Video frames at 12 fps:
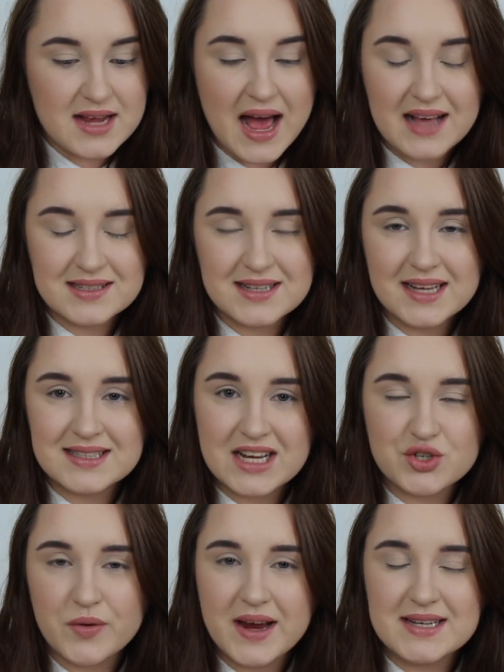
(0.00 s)
It hasn't
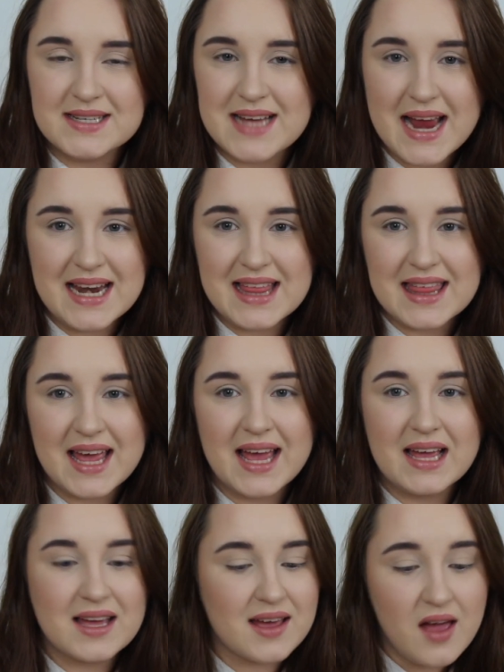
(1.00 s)
exaggerated
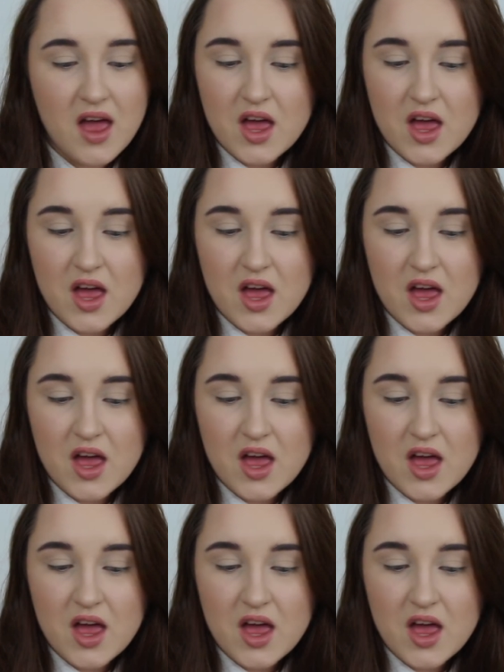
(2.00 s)
anything,